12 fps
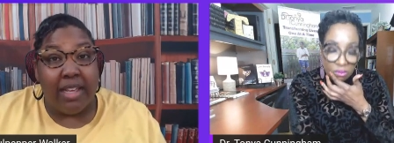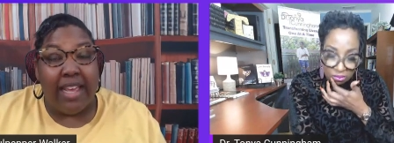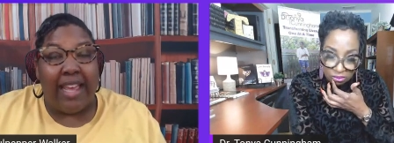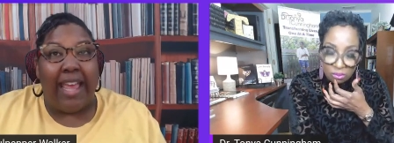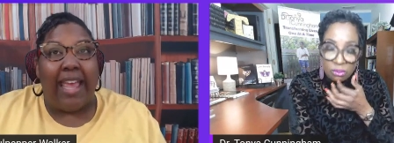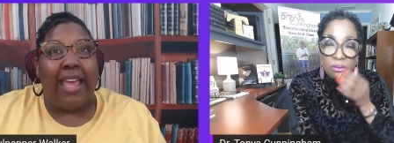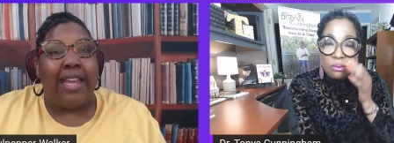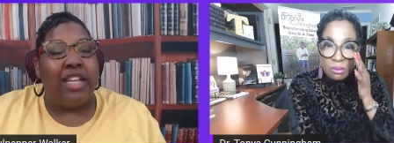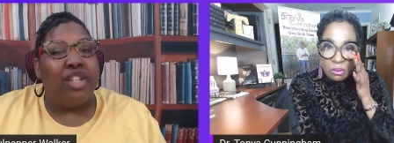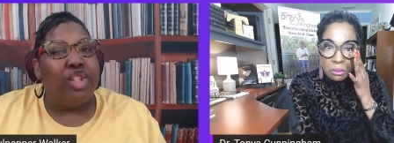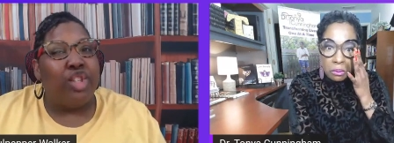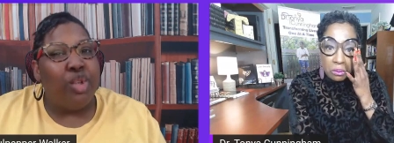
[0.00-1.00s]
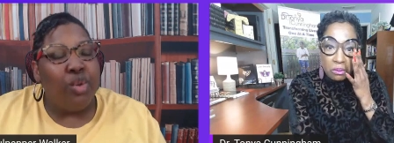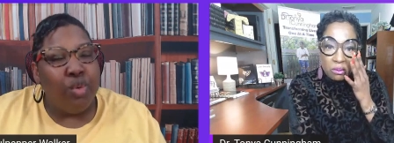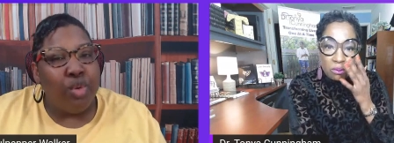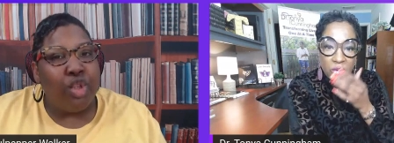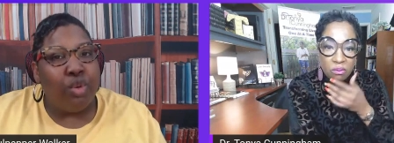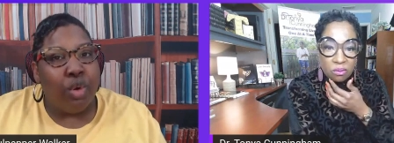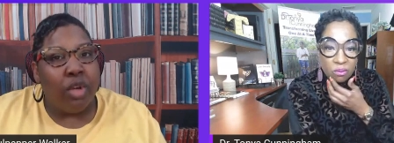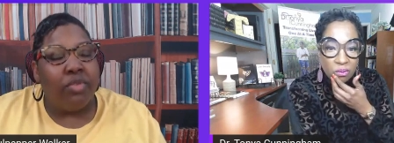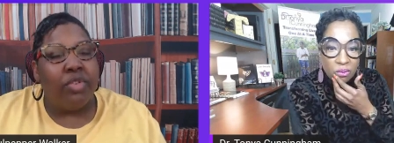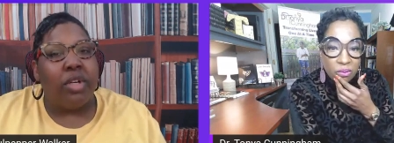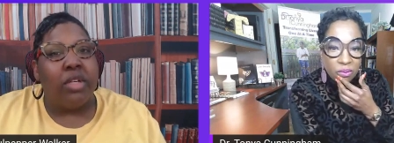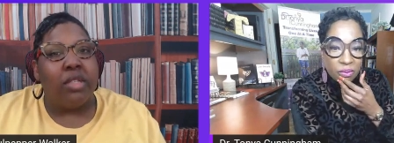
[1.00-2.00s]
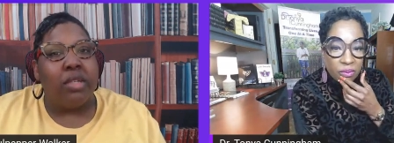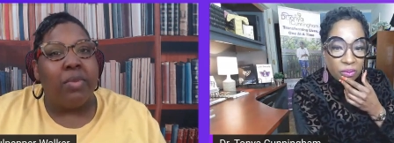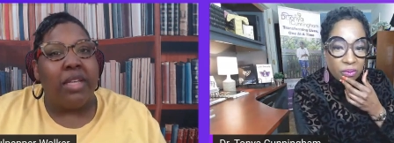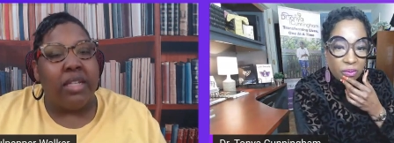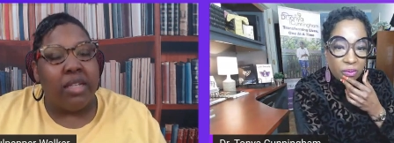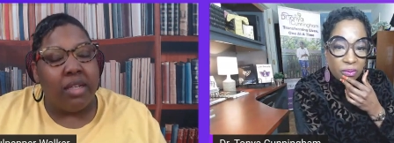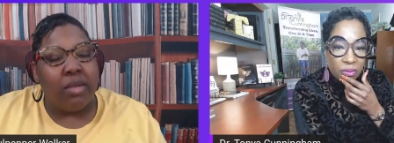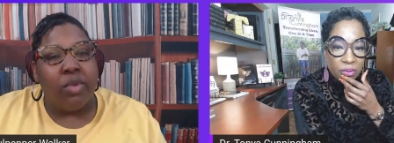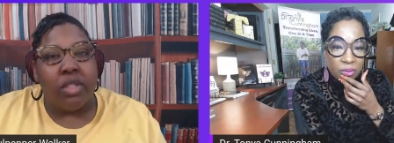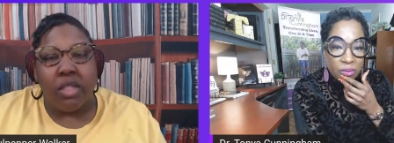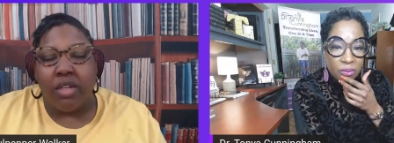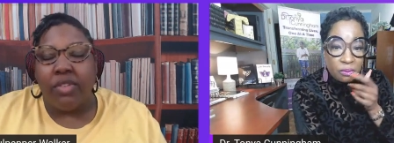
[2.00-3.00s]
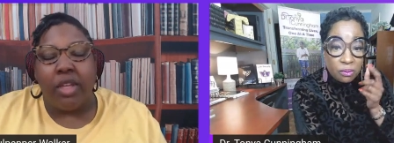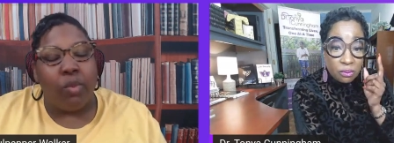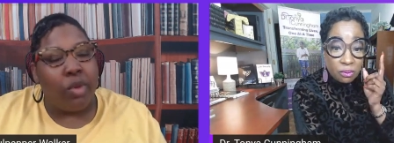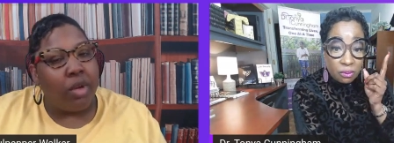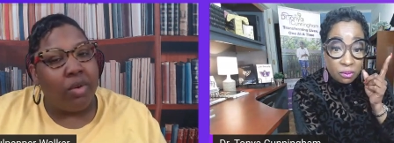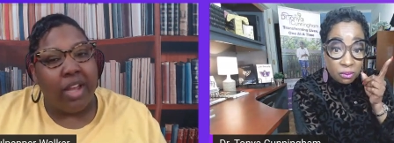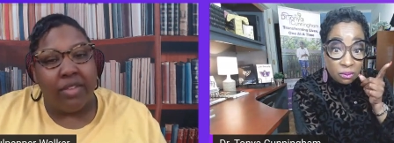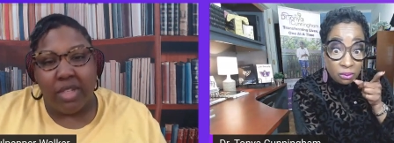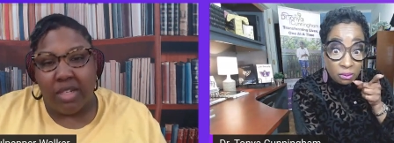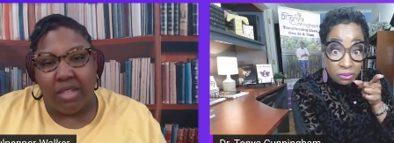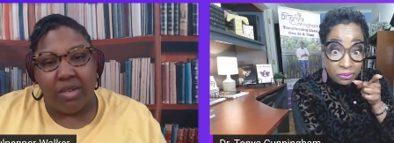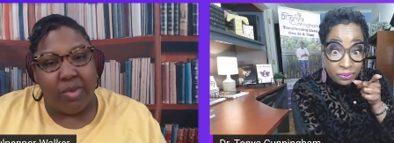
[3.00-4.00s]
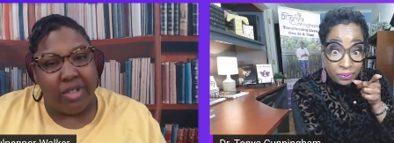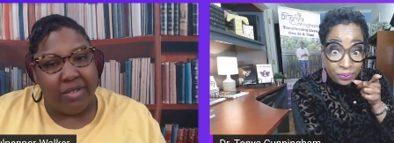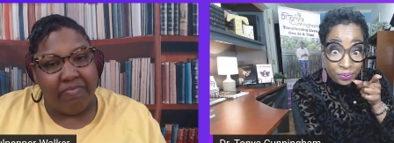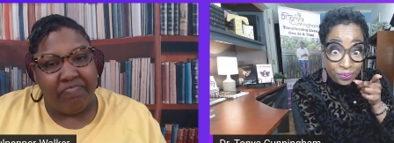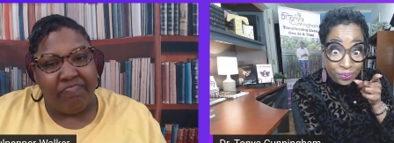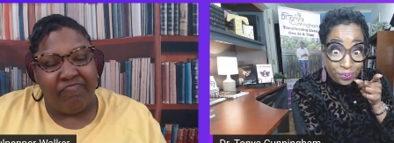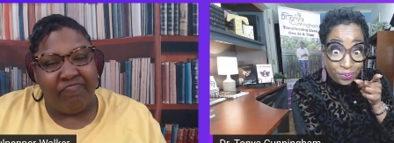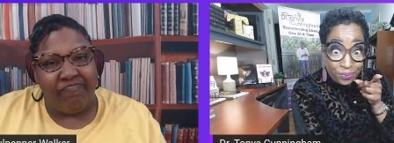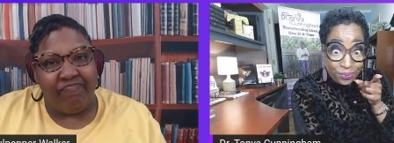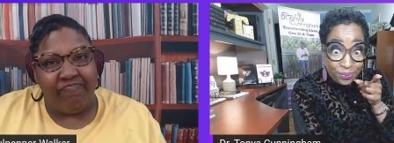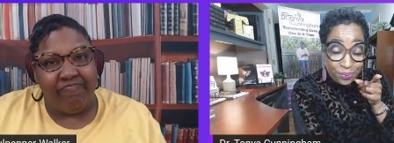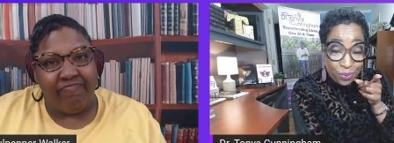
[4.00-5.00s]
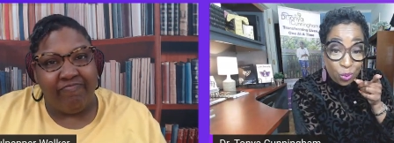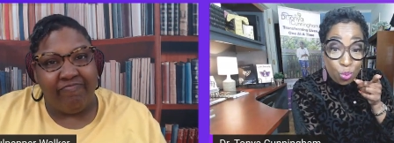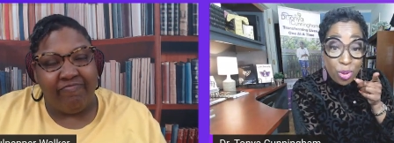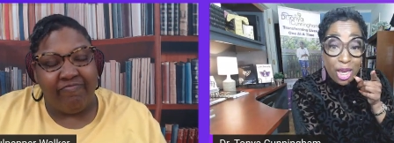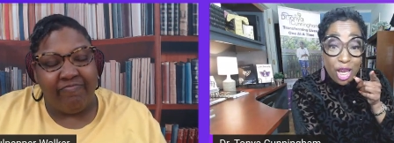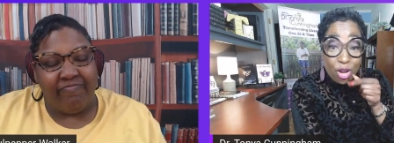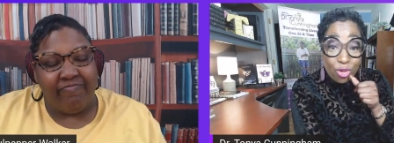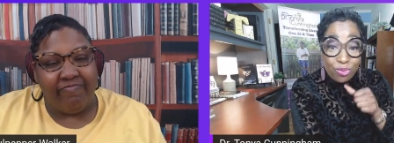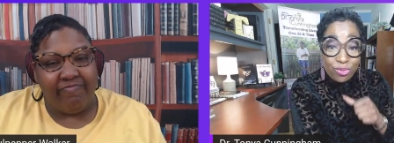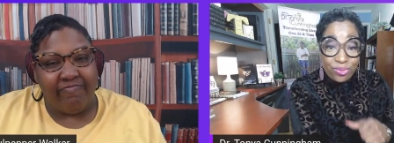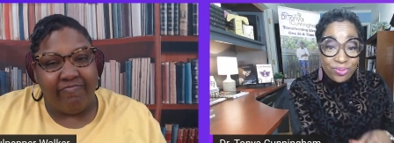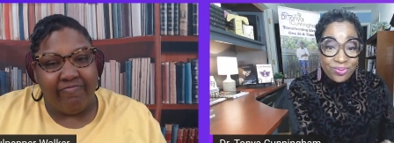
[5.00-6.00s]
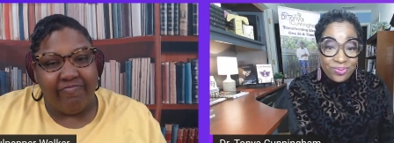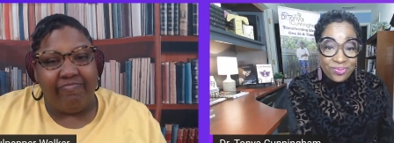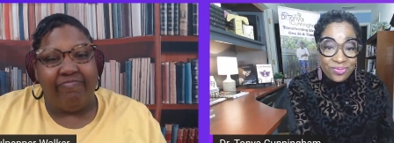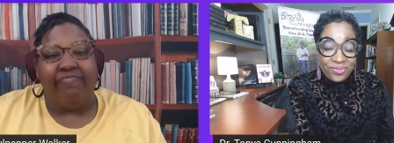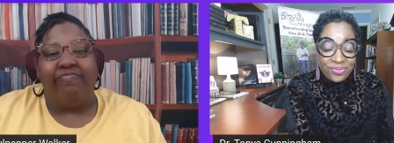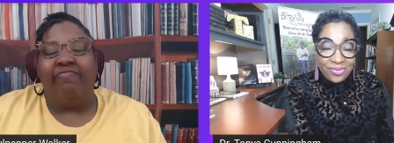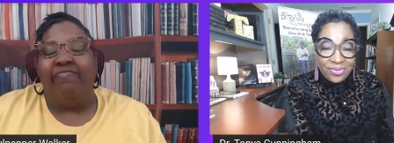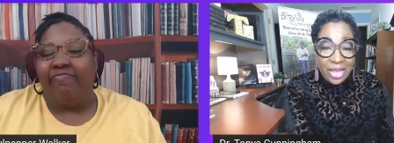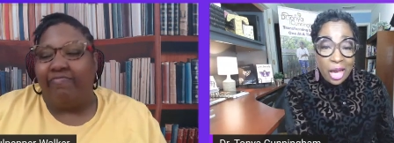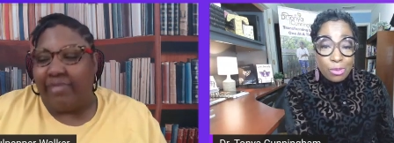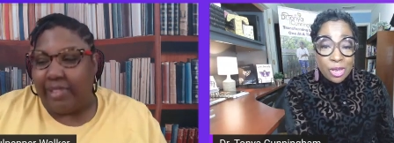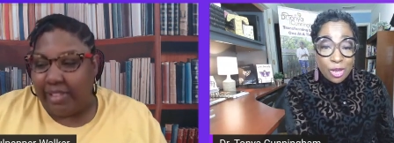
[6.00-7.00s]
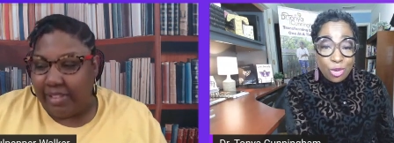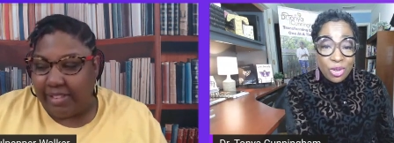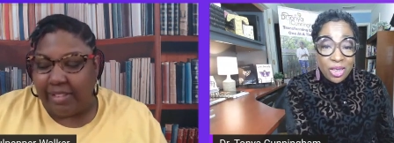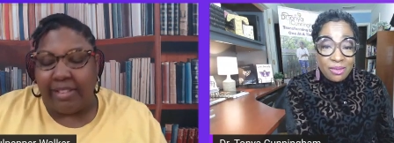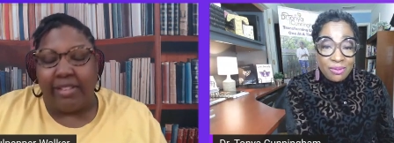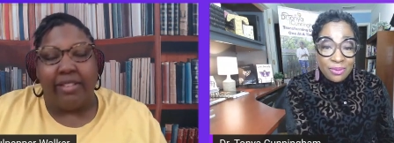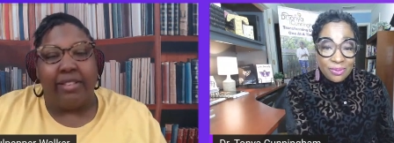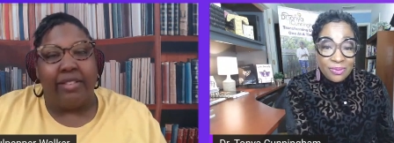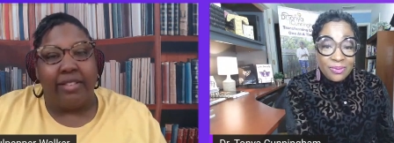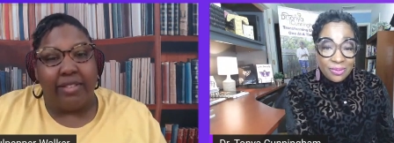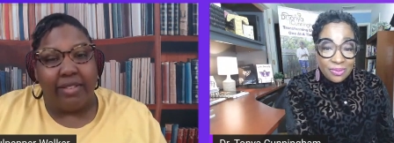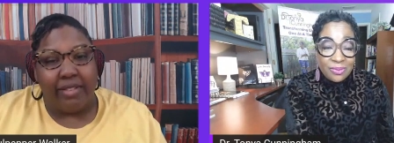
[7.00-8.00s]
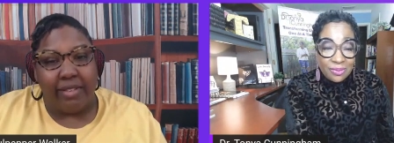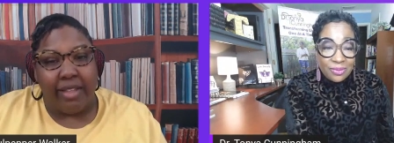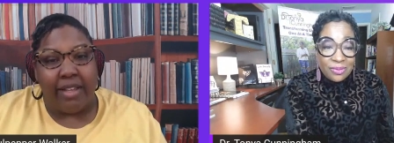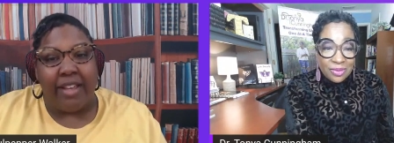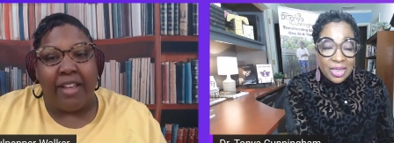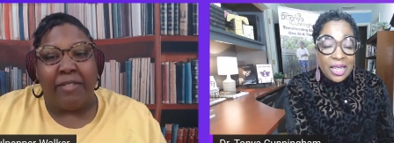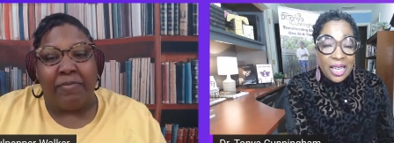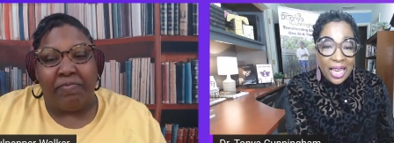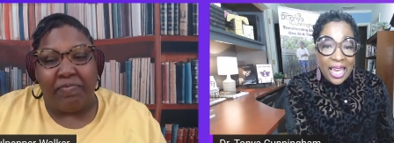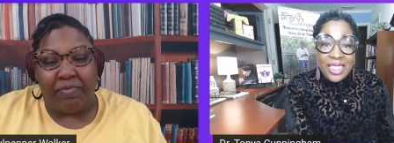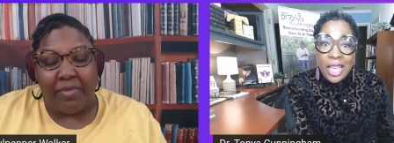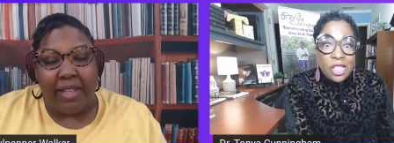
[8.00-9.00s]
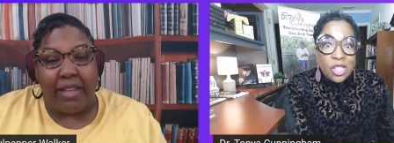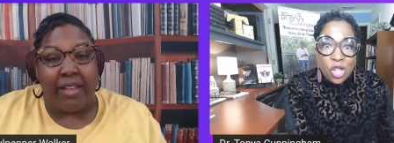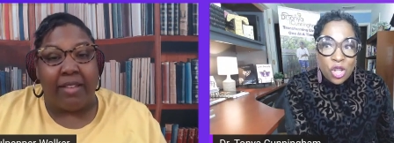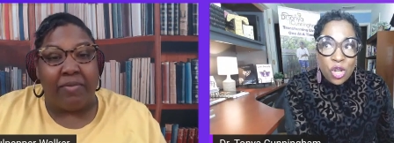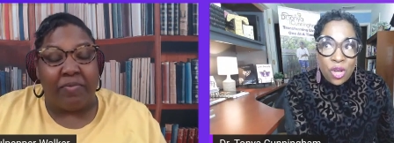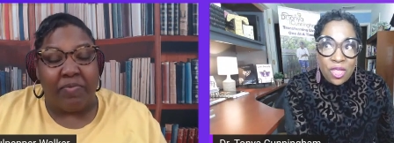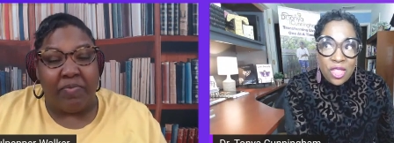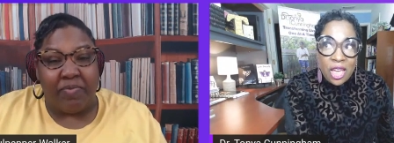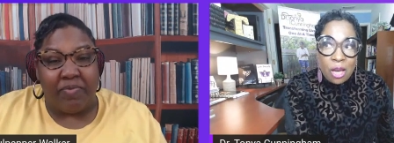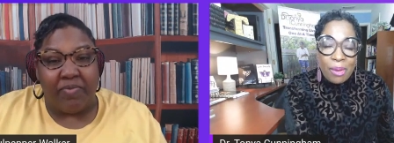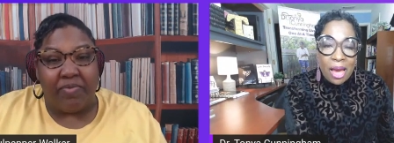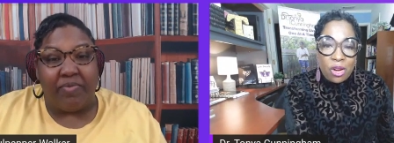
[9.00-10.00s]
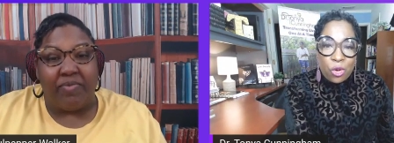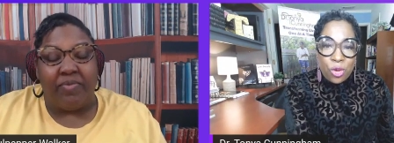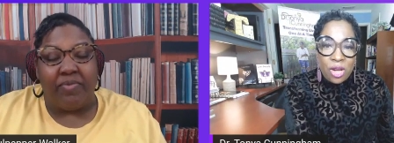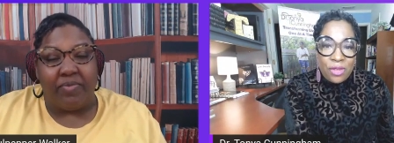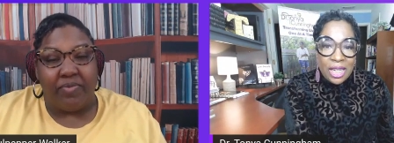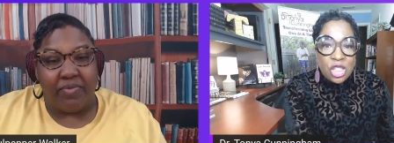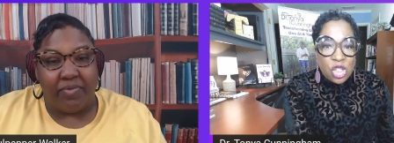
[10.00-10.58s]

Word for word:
Speaker 1: mm -hmm. and mm-hmm. it's too short for us to be dealing with stuff that we don't have to deal with.
Speaker 2: Bingo, absolutely. Yeah. And that's the good thing about grief. It